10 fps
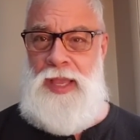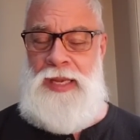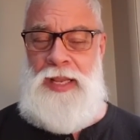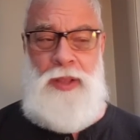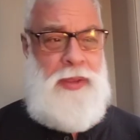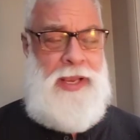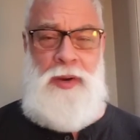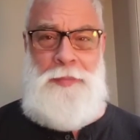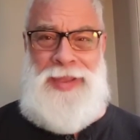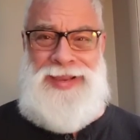And he'll
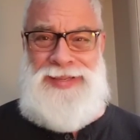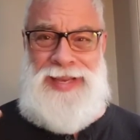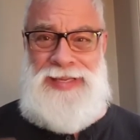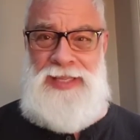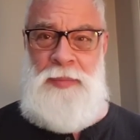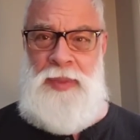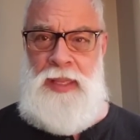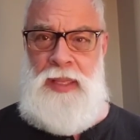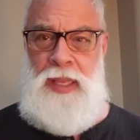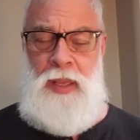hear me say
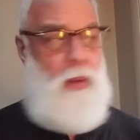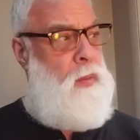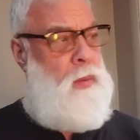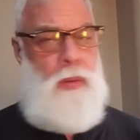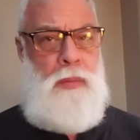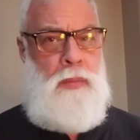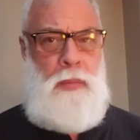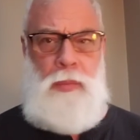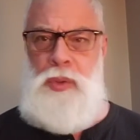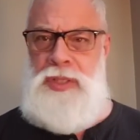something and go,
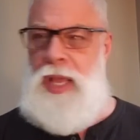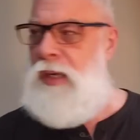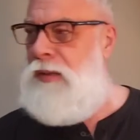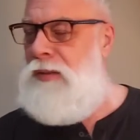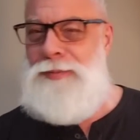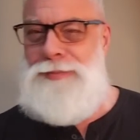who's that?